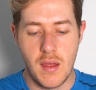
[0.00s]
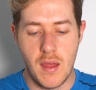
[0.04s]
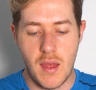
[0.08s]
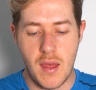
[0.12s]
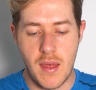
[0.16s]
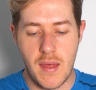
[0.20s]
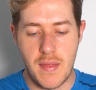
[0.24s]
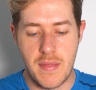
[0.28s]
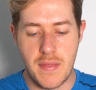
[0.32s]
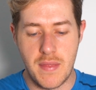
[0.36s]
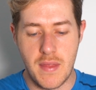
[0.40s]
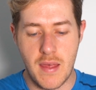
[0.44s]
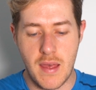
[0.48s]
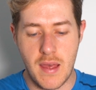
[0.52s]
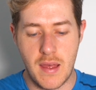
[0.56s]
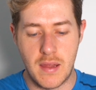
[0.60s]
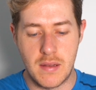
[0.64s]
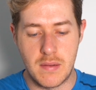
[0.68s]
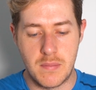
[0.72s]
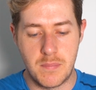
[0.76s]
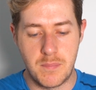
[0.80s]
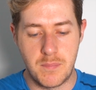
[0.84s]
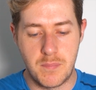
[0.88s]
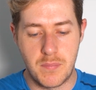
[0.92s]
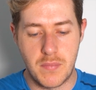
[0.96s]
And
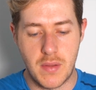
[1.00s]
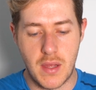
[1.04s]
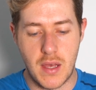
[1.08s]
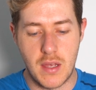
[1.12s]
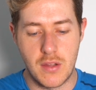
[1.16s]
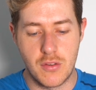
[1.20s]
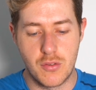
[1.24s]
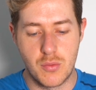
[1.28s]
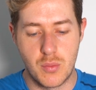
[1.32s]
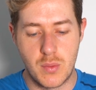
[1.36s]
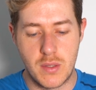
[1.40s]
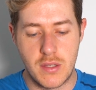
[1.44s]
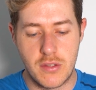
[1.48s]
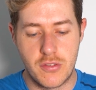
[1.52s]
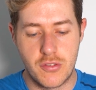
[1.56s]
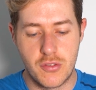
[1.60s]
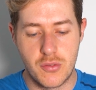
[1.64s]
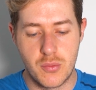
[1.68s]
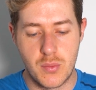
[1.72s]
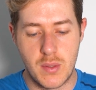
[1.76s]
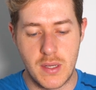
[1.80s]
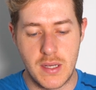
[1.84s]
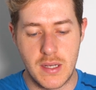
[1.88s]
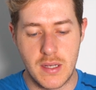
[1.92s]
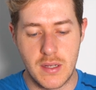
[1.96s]
then as we
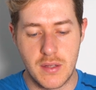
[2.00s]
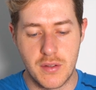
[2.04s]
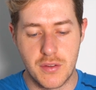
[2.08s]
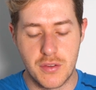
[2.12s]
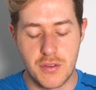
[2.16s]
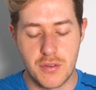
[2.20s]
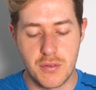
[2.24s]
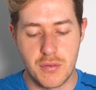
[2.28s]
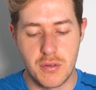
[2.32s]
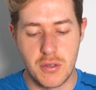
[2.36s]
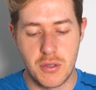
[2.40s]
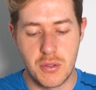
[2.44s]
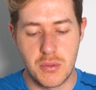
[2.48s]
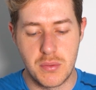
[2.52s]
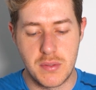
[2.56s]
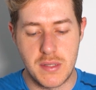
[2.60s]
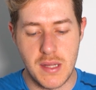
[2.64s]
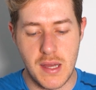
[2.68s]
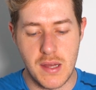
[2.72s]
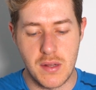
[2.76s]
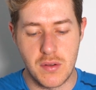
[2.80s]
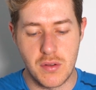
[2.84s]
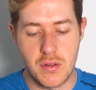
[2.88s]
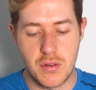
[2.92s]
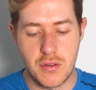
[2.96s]
swing through,
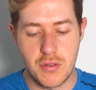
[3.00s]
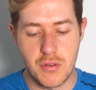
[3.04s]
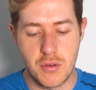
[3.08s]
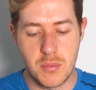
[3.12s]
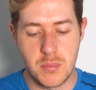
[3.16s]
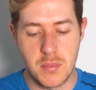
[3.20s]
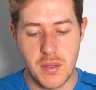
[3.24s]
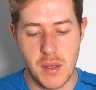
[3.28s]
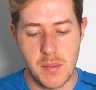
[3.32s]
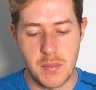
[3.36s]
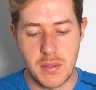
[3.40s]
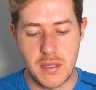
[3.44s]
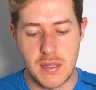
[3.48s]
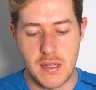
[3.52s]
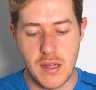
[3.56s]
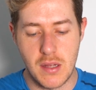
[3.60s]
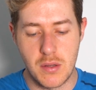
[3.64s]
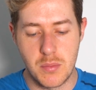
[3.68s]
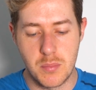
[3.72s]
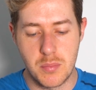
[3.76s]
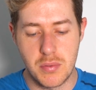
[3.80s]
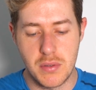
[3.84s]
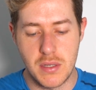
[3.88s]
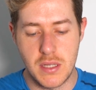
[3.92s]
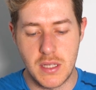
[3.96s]
down and through, I'm coming
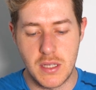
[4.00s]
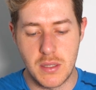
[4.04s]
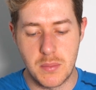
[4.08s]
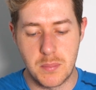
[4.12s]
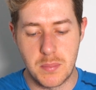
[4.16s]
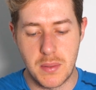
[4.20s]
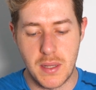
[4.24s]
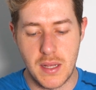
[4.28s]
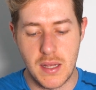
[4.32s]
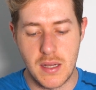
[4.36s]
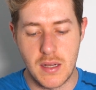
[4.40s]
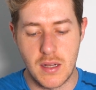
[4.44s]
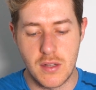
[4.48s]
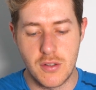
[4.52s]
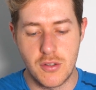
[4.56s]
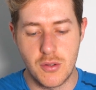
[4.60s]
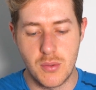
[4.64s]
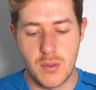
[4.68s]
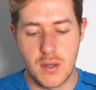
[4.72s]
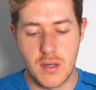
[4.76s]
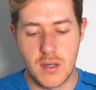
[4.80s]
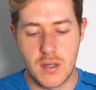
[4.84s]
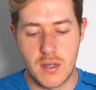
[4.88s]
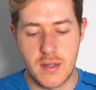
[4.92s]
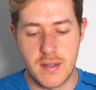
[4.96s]
down pretty good plane. I do
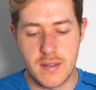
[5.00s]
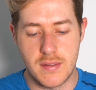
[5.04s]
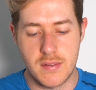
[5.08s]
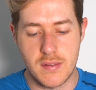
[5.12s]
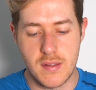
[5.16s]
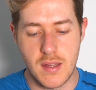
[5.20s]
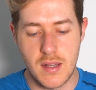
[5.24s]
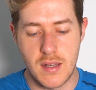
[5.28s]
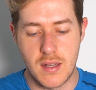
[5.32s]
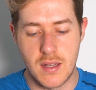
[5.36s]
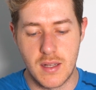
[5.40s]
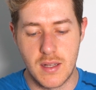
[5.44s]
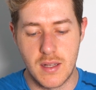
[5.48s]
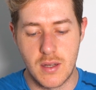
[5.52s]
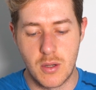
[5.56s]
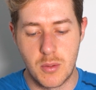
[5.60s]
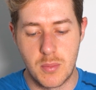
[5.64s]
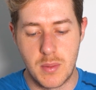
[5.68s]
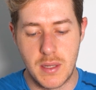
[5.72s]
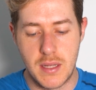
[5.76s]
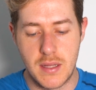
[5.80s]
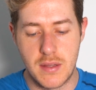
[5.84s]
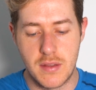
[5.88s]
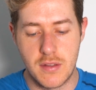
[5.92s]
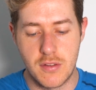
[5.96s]
early extend a little
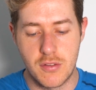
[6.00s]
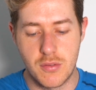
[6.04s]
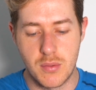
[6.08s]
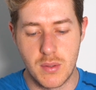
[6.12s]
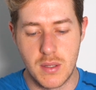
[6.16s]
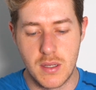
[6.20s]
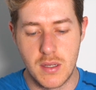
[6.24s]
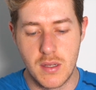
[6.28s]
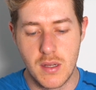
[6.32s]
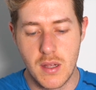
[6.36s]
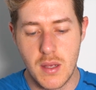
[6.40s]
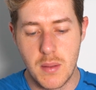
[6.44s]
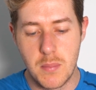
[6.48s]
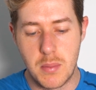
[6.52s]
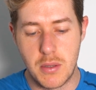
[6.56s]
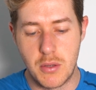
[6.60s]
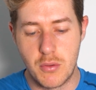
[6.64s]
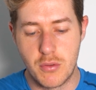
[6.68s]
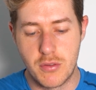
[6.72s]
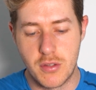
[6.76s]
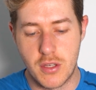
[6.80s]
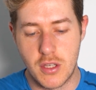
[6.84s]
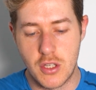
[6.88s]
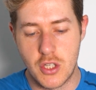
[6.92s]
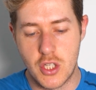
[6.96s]
bit in this one, but it
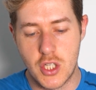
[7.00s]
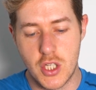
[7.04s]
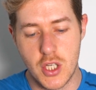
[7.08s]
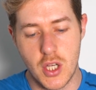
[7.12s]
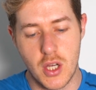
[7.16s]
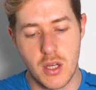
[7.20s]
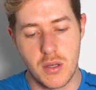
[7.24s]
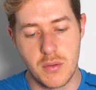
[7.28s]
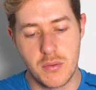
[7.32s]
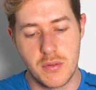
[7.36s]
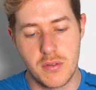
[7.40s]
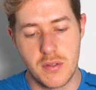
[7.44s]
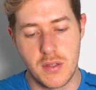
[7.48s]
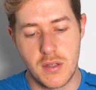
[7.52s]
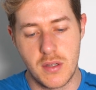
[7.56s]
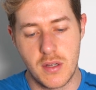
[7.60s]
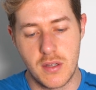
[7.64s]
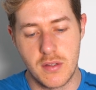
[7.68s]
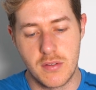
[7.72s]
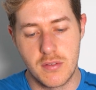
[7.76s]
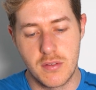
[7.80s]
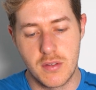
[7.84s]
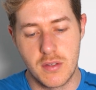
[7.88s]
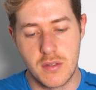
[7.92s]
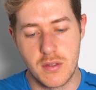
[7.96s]
was a good shot. It was a
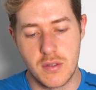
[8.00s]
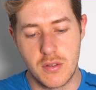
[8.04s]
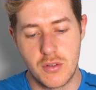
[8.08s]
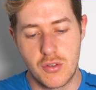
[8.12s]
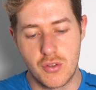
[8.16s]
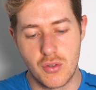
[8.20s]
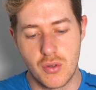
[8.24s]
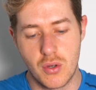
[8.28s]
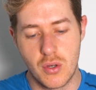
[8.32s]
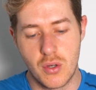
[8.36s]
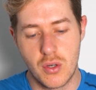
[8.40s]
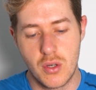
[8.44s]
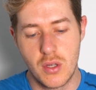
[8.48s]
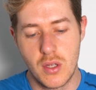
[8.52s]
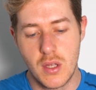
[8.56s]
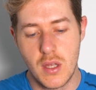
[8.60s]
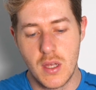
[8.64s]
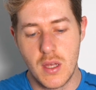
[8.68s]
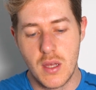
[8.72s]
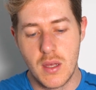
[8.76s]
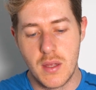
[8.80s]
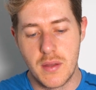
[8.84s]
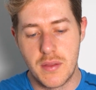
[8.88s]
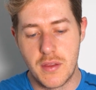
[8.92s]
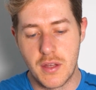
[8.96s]
nice, good draw.
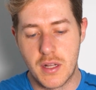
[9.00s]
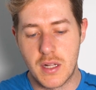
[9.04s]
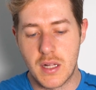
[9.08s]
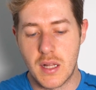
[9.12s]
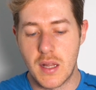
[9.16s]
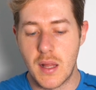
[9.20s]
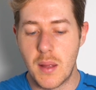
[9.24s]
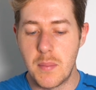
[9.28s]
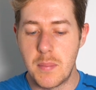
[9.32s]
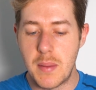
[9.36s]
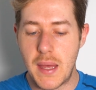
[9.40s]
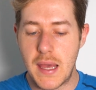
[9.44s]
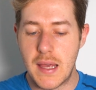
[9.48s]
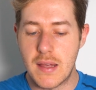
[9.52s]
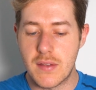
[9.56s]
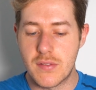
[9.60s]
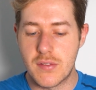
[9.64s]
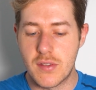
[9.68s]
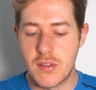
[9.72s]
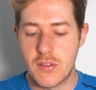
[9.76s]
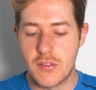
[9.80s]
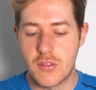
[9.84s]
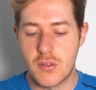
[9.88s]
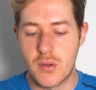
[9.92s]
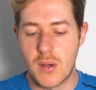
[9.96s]
The club
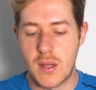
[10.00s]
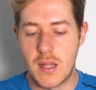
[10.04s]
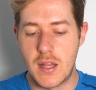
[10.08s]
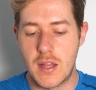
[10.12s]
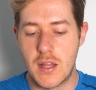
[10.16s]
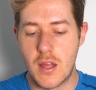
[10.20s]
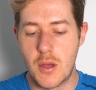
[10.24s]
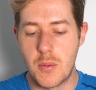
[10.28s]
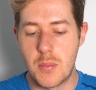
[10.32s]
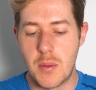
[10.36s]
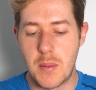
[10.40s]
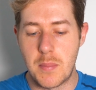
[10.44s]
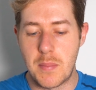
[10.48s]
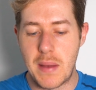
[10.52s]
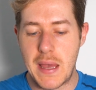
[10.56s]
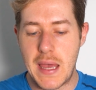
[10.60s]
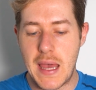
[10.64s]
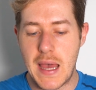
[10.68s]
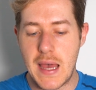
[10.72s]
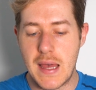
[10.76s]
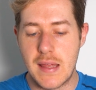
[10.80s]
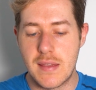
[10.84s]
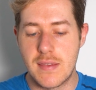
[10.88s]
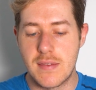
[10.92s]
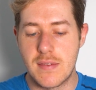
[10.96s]
exits quite low, but my
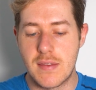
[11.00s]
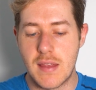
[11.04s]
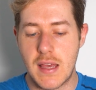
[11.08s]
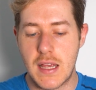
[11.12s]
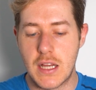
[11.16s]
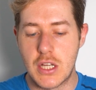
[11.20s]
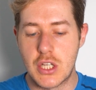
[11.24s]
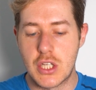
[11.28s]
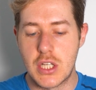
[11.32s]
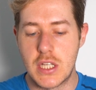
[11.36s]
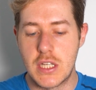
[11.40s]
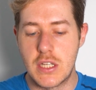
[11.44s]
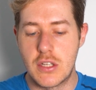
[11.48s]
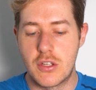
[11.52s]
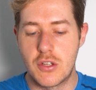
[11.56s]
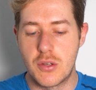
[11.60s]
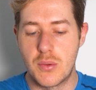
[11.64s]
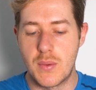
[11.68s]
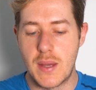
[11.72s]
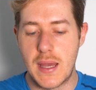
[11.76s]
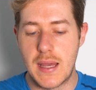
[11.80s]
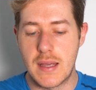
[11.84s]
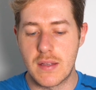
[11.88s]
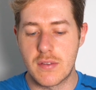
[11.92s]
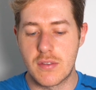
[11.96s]
hands actually do
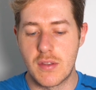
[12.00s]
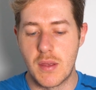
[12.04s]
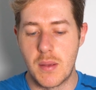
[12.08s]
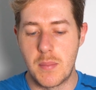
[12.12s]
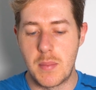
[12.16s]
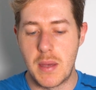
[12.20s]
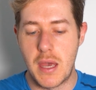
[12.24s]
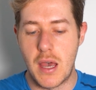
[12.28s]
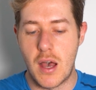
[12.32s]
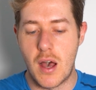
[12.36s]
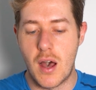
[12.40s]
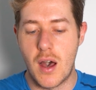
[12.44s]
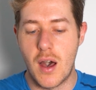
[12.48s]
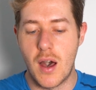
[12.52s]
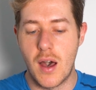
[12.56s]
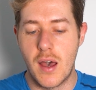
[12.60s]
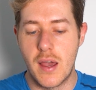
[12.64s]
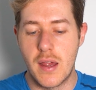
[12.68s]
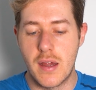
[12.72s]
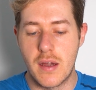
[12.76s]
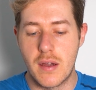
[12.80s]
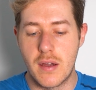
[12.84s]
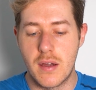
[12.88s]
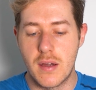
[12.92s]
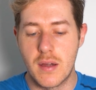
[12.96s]
exit a bit
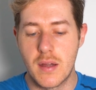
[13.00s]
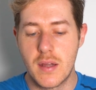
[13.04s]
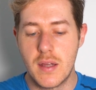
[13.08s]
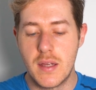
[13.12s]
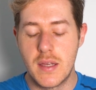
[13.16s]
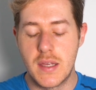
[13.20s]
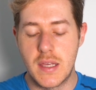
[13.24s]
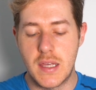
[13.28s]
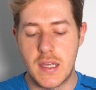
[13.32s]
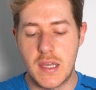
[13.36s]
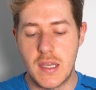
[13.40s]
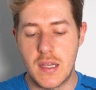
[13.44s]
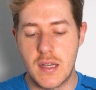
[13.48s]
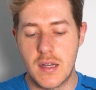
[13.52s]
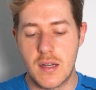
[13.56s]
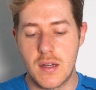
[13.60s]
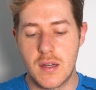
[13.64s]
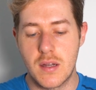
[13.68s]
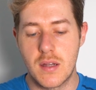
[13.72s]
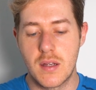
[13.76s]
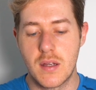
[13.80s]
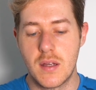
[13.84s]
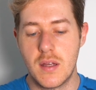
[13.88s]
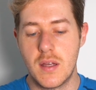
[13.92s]
higher here.